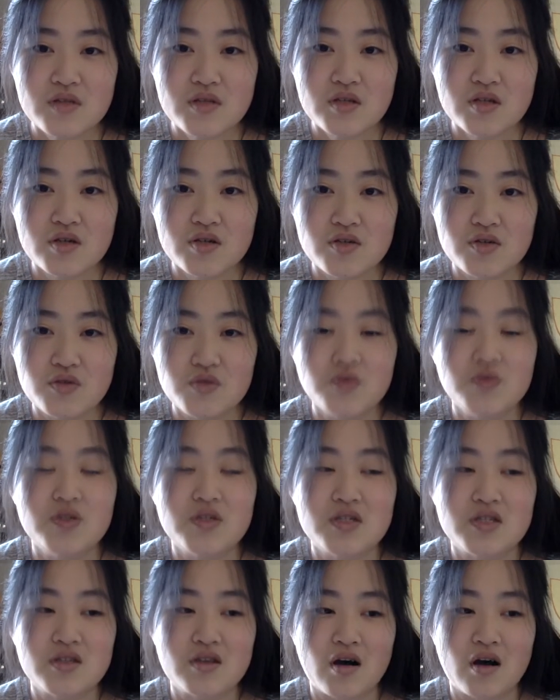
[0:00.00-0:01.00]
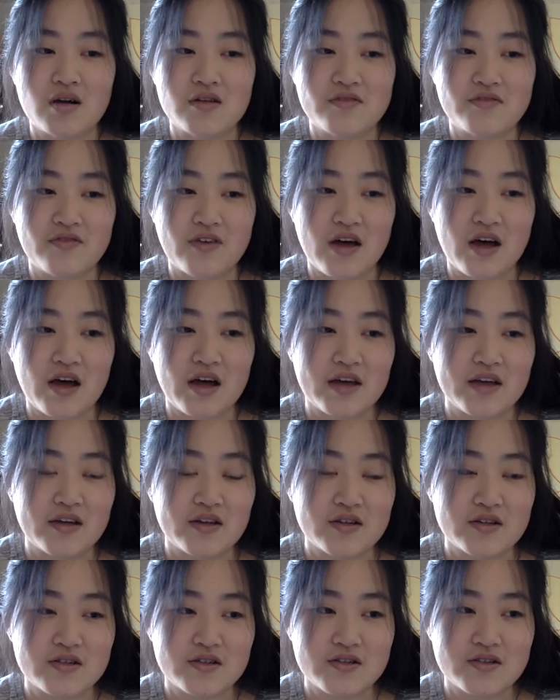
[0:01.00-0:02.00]
you just got
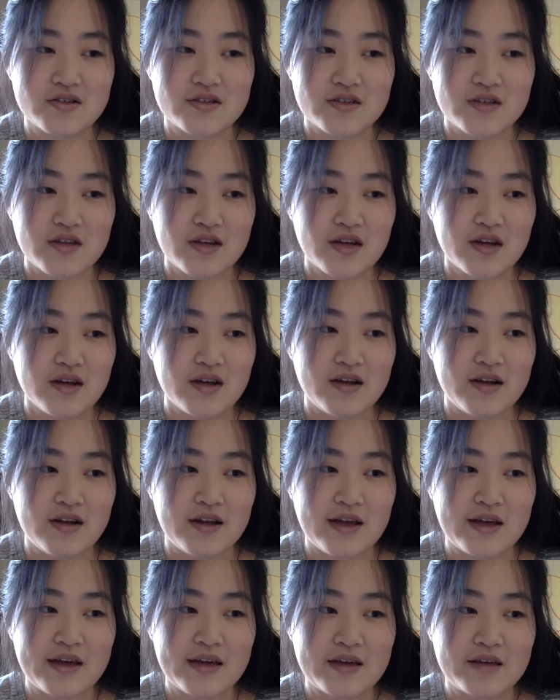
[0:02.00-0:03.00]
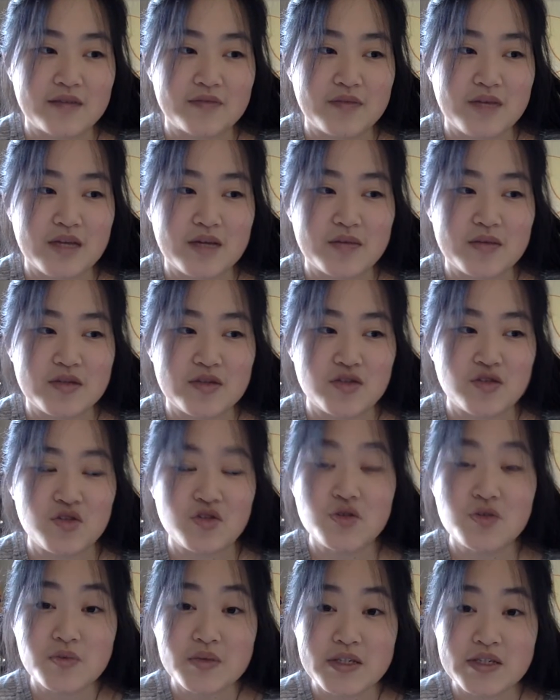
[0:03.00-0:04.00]
fired like maybe
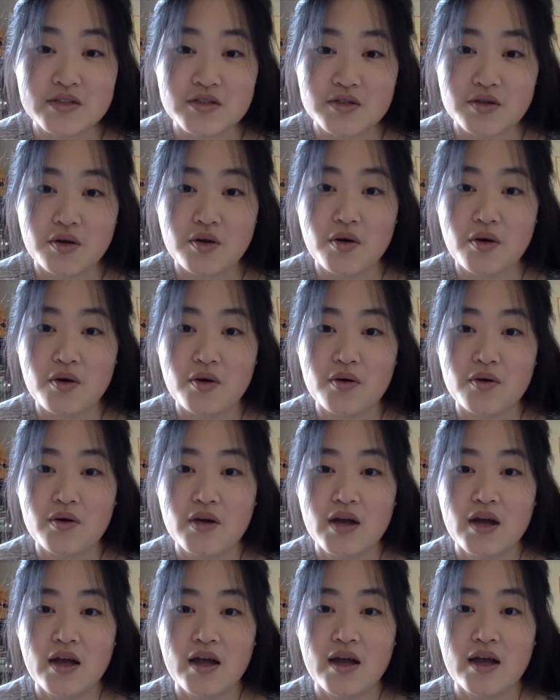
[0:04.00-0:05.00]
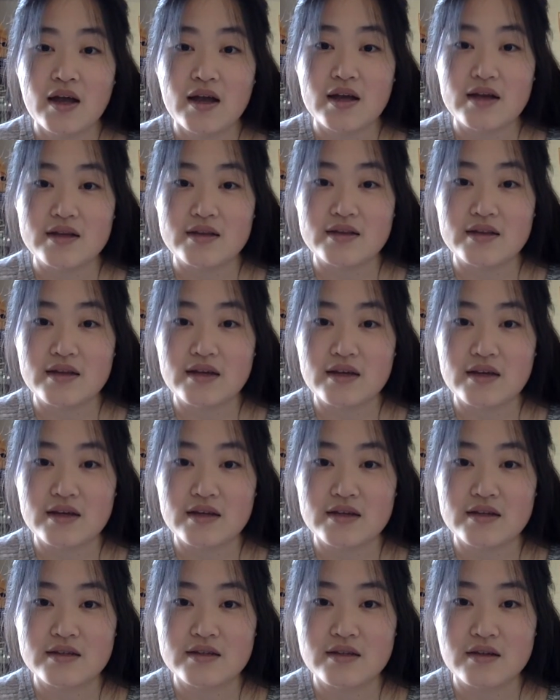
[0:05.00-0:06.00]
2 weeks ago, and
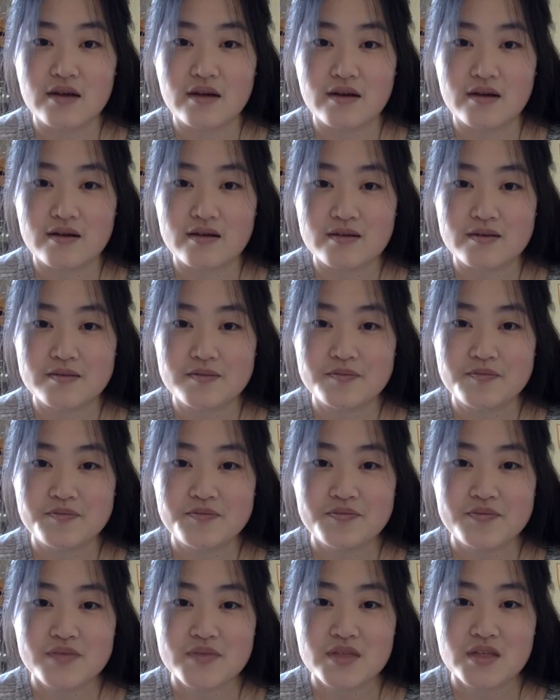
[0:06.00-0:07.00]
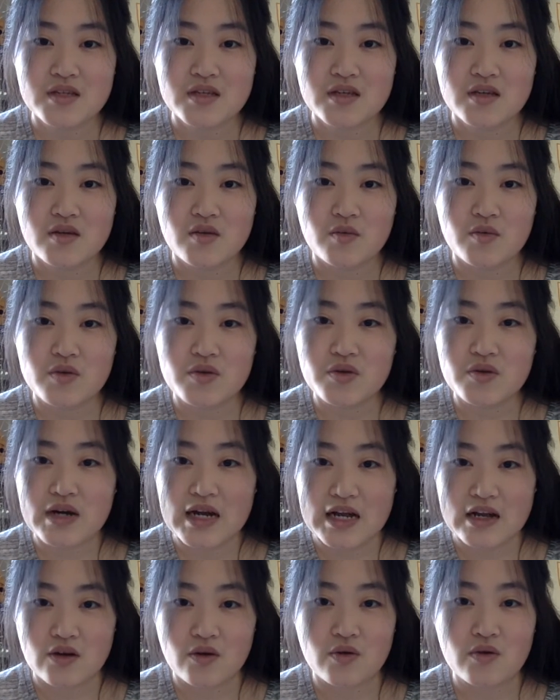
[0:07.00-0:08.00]
then when you're
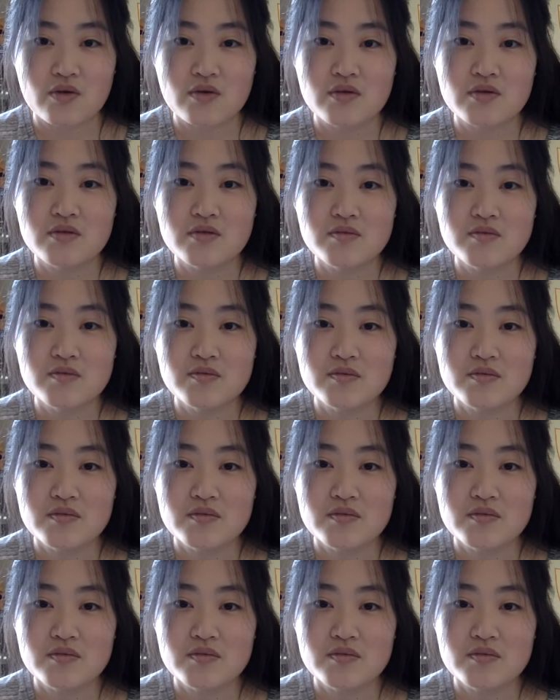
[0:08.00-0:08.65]
at home